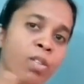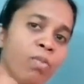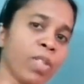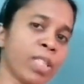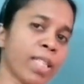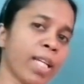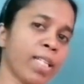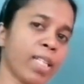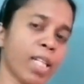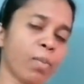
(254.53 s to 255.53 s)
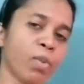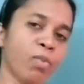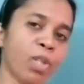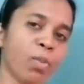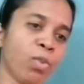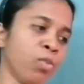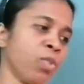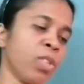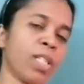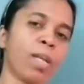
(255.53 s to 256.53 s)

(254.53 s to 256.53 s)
Which side the table will move?